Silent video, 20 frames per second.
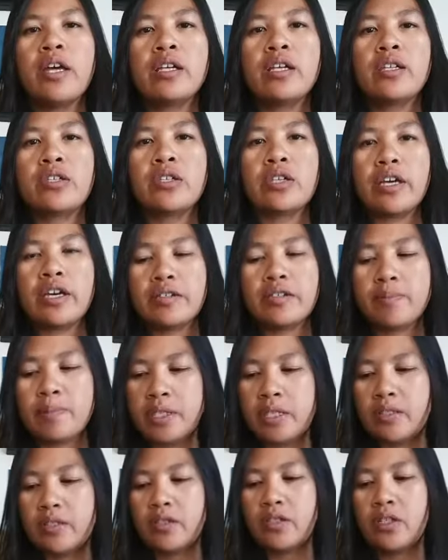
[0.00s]
She has
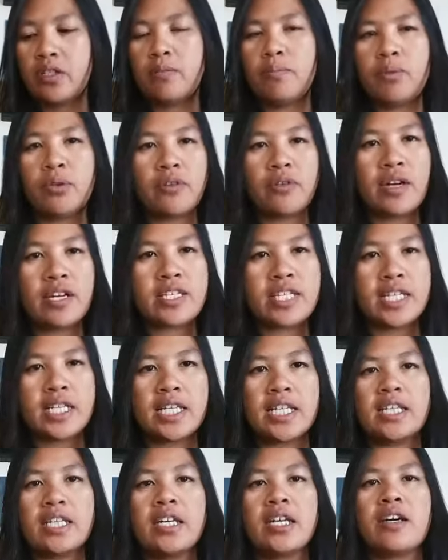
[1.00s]
been,
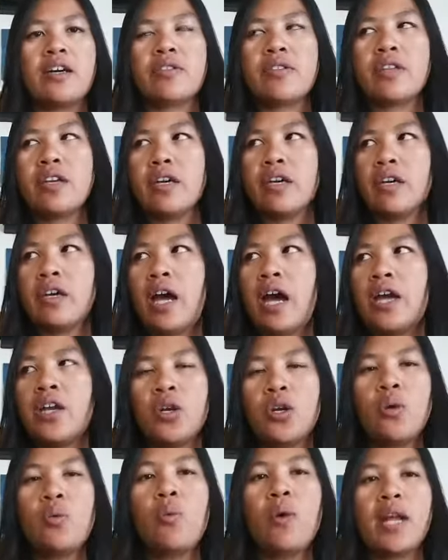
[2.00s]
procrastinating. I said, I
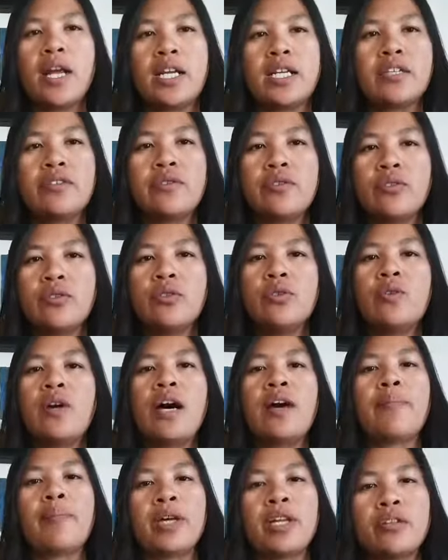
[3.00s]
know what I need to do.
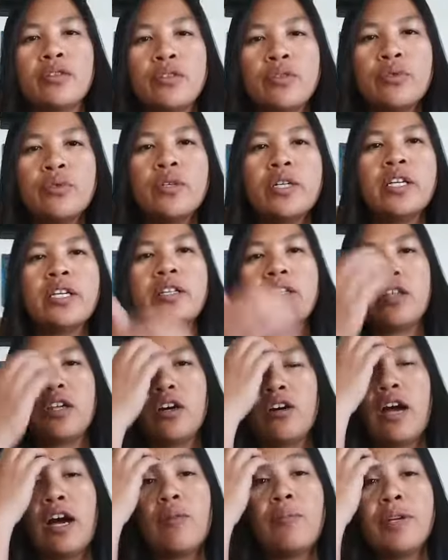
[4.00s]
I'm going to do it.
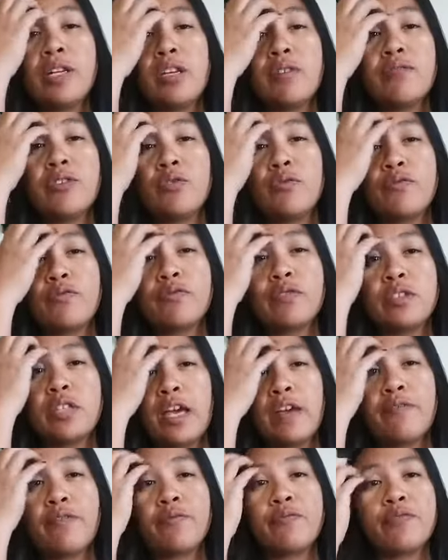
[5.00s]
How many of you
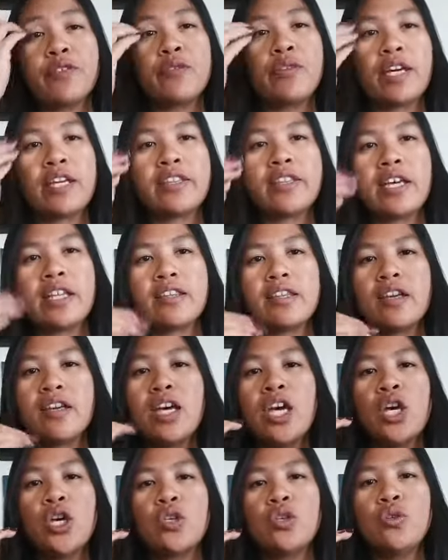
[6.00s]
ever feel like that
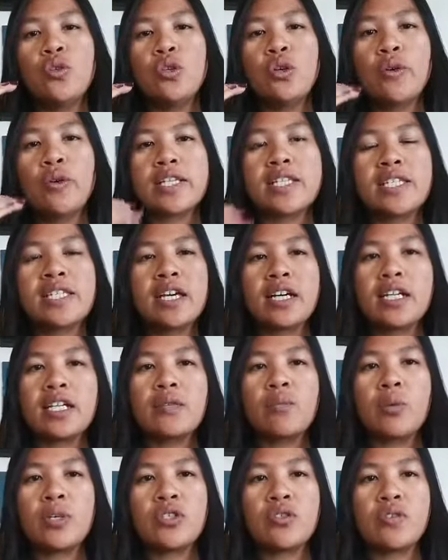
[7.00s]
you know
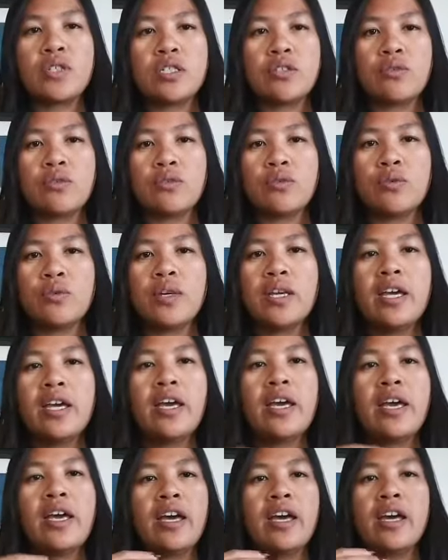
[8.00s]
exactly what you need to do?
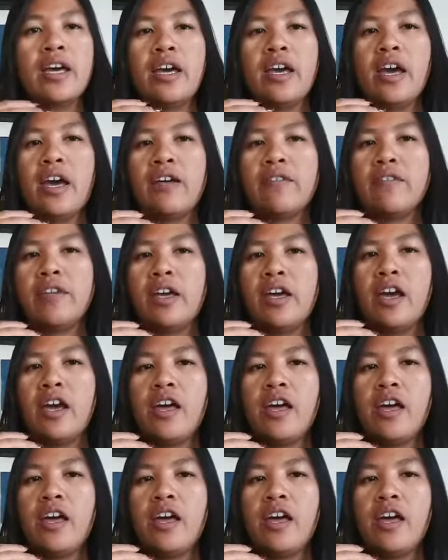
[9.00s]
And